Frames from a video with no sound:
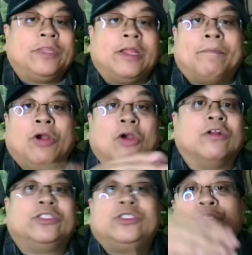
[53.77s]
the
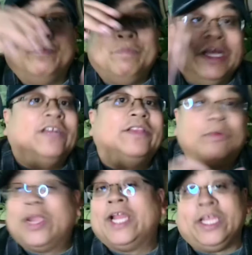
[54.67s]
part to build
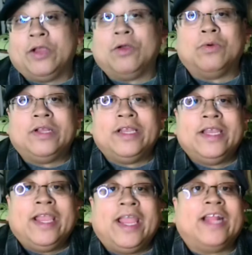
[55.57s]
the radio
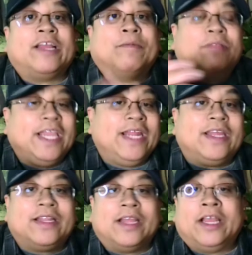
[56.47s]
and complete it.